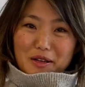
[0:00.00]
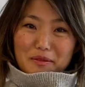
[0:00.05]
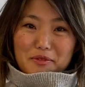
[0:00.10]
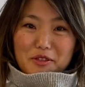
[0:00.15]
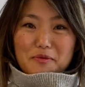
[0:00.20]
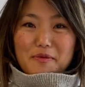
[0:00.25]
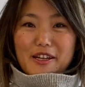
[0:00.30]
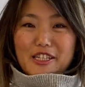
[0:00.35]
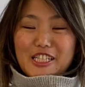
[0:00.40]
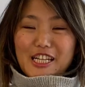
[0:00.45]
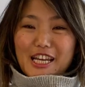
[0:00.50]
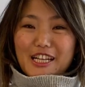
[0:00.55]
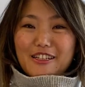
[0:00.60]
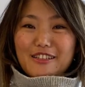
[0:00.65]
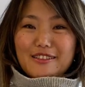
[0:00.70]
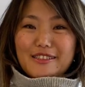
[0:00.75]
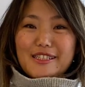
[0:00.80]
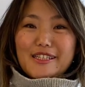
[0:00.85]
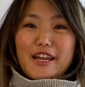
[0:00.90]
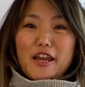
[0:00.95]
welcome to my
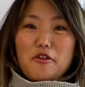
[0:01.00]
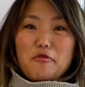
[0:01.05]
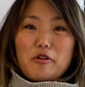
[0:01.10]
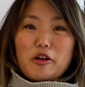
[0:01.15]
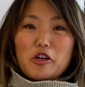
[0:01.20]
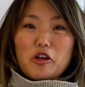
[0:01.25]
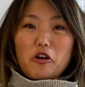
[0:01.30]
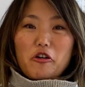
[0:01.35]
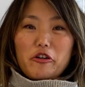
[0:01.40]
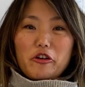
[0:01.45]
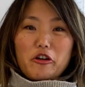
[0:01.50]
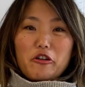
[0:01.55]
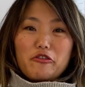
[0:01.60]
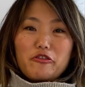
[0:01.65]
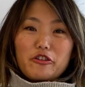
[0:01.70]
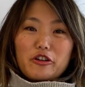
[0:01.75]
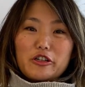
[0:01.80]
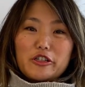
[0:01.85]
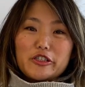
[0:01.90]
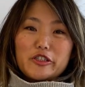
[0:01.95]
channel. Today we're going
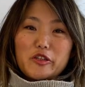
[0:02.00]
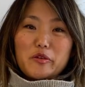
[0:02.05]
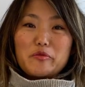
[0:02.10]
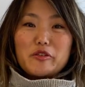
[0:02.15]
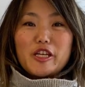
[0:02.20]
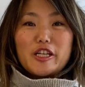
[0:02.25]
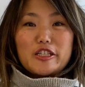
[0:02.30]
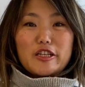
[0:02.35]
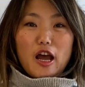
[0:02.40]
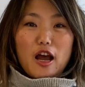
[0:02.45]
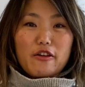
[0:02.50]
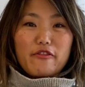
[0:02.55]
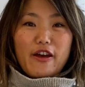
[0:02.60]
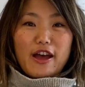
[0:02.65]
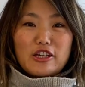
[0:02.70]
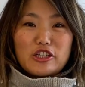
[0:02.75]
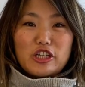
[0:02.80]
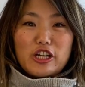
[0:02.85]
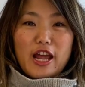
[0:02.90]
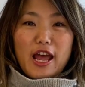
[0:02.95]
over some TikTok
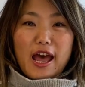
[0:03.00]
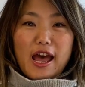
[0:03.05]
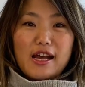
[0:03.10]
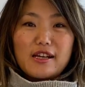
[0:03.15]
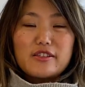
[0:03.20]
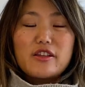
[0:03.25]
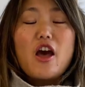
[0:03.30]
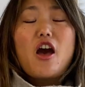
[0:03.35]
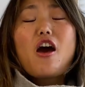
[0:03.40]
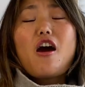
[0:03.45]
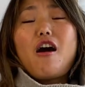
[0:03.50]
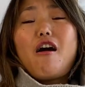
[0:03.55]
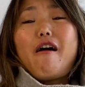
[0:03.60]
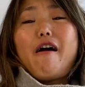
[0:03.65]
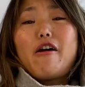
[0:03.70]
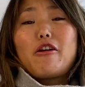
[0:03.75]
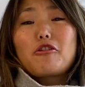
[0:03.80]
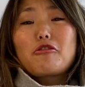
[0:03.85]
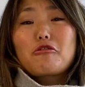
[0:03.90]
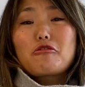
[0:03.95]
fashion hacks on
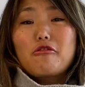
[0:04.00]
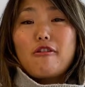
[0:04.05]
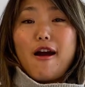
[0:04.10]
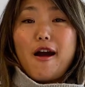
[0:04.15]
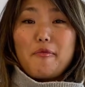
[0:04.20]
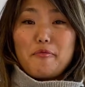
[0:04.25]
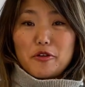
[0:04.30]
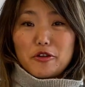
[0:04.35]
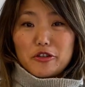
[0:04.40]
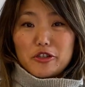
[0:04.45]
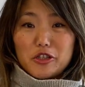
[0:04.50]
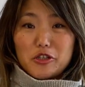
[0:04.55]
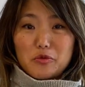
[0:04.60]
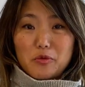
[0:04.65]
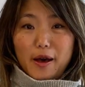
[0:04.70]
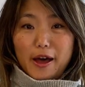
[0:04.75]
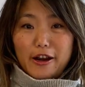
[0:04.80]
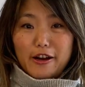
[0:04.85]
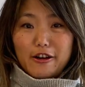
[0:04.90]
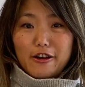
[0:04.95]
how to crop your
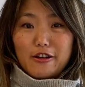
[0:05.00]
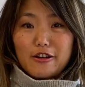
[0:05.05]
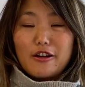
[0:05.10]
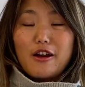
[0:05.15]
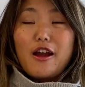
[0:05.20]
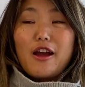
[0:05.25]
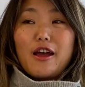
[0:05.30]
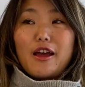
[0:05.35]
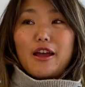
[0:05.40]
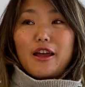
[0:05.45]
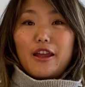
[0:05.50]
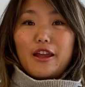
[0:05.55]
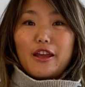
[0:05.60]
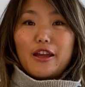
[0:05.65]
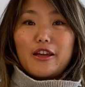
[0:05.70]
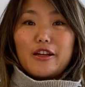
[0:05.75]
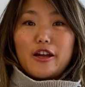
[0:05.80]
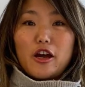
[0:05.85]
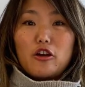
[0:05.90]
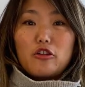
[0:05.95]
sweater
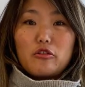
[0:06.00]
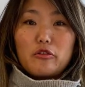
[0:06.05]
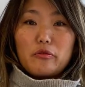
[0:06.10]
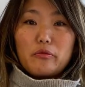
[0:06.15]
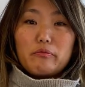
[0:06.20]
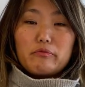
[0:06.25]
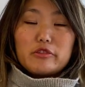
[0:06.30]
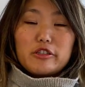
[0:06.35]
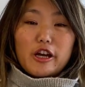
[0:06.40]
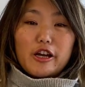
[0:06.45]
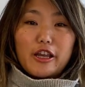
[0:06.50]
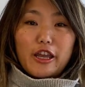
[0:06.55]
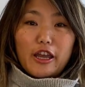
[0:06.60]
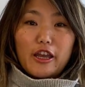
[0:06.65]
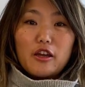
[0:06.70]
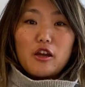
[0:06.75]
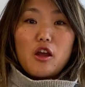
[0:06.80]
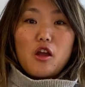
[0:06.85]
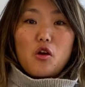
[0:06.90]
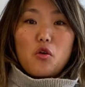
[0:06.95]
and how to tuck
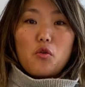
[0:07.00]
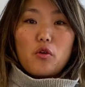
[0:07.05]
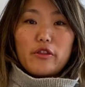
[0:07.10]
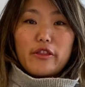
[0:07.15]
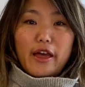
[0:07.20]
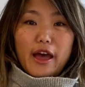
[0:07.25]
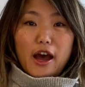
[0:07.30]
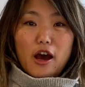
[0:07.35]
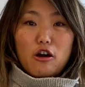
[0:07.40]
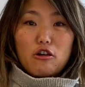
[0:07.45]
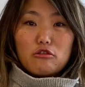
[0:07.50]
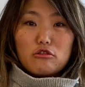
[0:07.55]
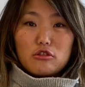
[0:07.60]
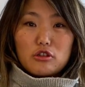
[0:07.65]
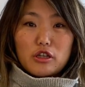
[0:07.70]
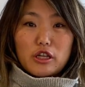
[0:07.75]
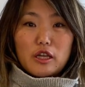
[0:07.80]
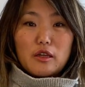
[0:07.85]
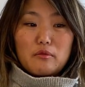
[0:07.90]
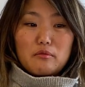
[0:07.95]
it without
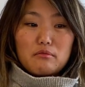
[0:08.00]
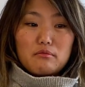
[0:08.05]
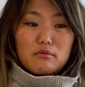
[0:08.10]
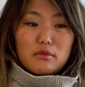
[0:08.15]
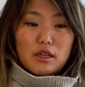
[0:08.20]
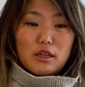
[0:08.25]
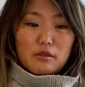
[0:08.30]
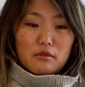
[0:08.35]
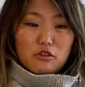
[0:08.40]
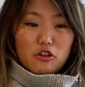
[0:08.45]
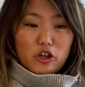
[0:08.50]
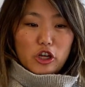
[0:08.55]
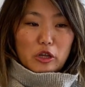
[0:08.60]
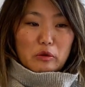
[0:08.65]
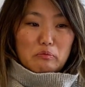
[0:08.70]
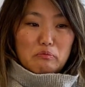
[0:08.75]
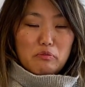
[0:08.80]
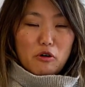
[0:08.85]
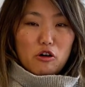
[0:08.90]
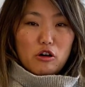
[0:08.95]
looking
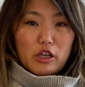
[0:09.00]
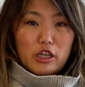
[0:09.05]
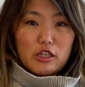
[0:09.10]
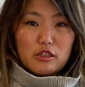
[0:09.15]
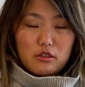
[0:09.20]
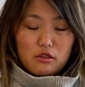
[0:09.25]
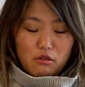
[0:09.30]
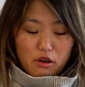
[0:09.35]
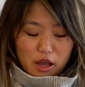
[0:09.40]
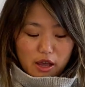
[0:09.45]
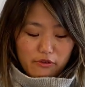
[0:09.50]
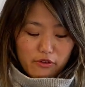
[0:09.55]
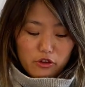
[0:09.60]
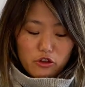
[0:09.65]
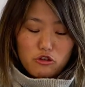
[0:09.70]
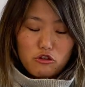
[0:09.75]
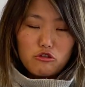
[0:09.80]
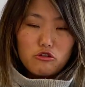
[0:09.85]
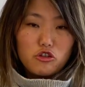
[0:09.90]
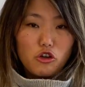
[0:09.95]
bulky. So I have a
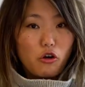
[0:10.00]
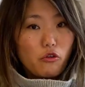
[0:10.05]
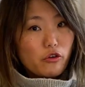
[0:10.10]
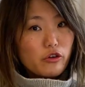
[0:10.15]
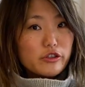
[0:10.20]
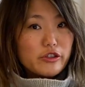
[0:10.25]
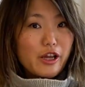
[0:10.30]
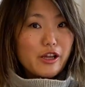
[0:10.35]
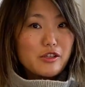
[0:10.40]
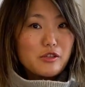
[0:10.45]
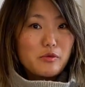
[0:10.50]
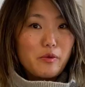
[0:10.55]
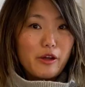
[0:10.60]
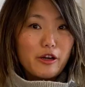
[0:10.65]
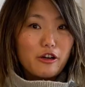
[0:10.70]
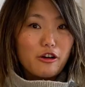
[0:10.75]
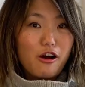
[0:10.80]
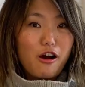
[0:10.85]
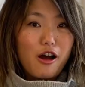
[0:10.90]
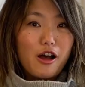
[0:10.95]
huge oversized
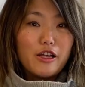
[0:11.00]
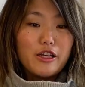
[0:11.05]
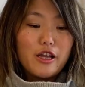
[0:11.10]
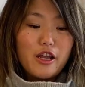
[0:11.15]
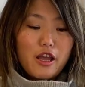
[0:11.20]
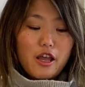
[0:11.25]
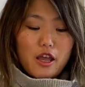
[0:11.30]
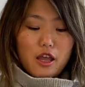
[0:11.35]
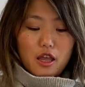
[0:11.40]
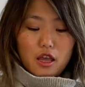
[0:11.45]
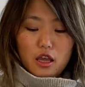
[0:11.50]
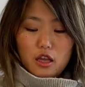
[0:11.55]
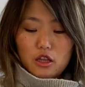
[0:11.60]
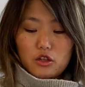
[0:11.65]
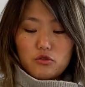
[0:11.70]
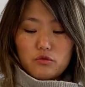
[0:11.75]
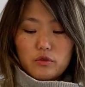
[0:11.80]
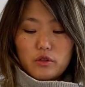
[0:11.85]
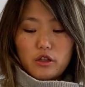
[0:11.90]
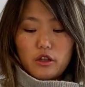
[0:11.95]
sweater on and
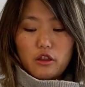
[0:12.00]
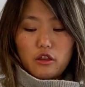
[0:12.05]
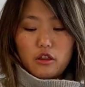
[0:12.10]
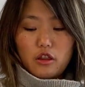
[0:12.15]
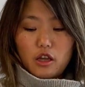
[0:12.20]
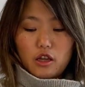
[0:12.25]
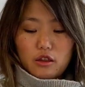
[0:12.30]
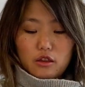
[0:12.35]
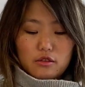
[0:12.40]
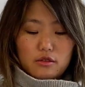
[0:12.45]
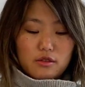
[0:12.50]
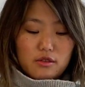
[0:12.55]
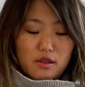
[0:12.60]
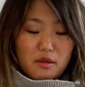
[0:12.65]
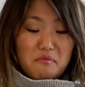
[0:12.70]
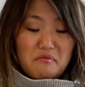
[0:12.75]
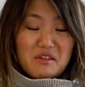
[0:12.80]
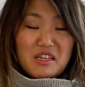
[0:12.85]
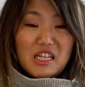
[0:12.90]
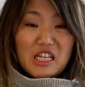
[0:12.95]
it's really thick. This is a
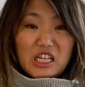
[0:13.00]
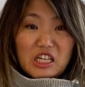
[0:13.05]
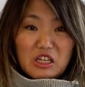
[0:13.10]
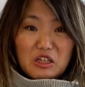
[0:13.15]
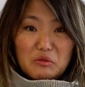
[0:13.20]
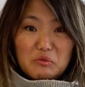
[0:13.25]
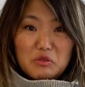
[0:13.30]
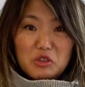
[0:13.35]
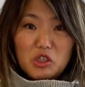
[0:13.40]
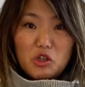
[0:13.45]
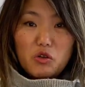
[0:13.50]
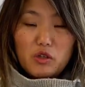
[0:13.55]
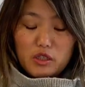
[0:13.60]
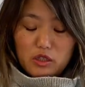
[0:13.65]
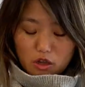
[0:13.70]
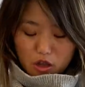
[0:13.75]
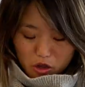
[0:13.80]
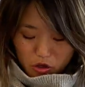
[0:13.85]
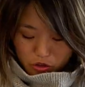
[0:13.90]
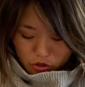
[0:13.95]
medium, so
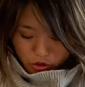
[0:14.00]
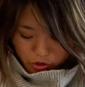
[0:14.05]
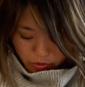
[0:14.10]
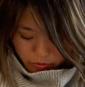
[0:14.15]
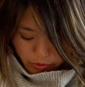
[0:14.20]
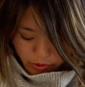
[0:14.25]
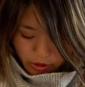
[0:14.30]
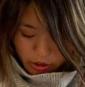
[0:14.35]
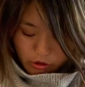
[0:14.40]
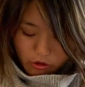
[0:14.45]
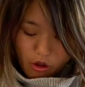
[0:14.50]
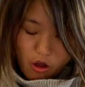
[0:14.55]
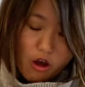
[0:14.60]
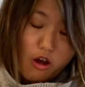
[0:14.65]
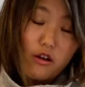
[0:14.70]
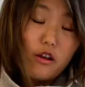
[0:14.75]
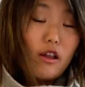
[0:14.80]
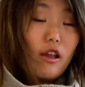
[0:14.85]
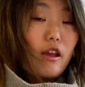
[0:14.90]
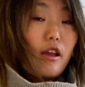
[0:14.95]
it's actually really
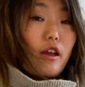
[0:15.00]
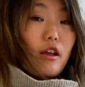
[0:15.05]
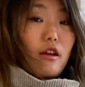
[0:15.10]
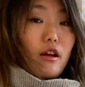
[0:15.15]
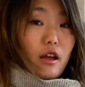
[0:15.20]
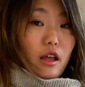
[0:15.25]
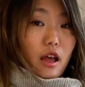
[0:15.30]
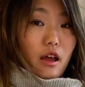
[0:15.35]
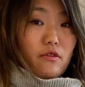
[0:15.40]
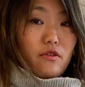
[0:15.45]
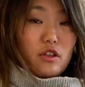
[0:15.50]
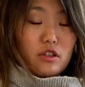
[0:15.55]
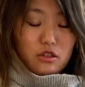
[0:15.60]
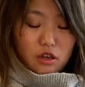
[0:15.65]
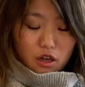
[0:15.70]
long, and I have it